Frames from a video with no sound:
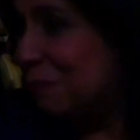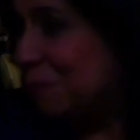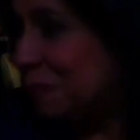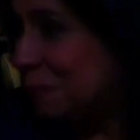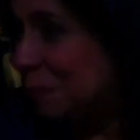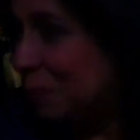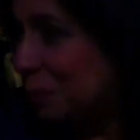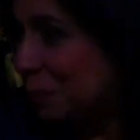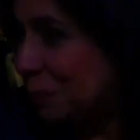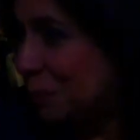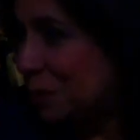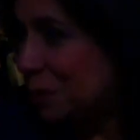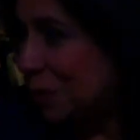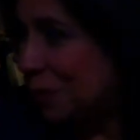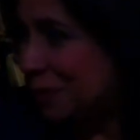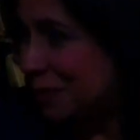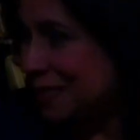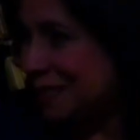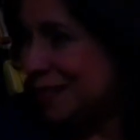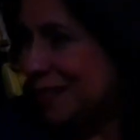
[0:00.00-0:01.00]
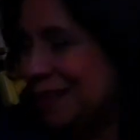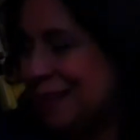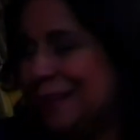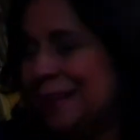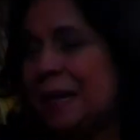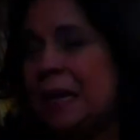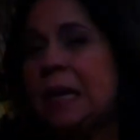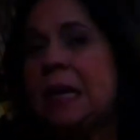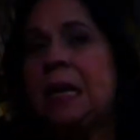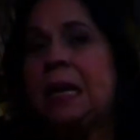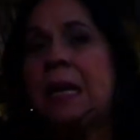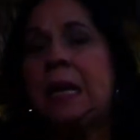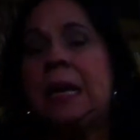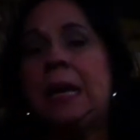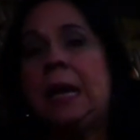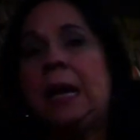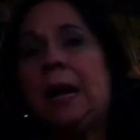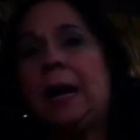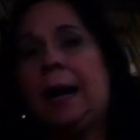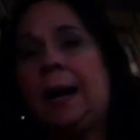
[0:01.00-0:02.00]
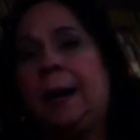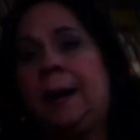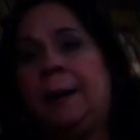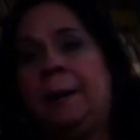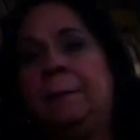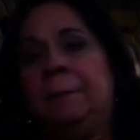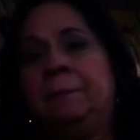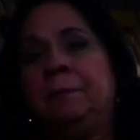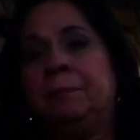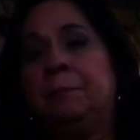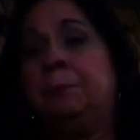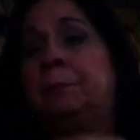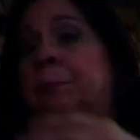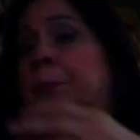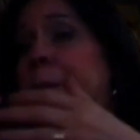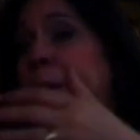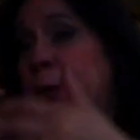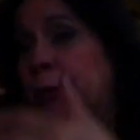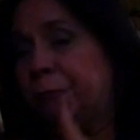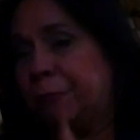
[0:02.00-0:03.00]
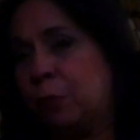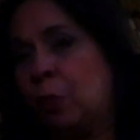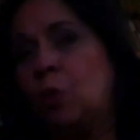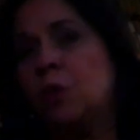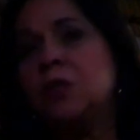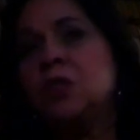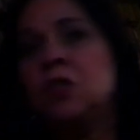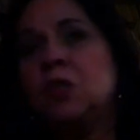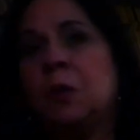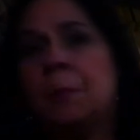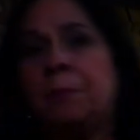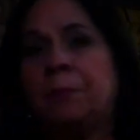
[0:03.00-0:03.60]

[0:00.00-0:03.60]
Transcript: of people who saw us then. Um, mm But of course,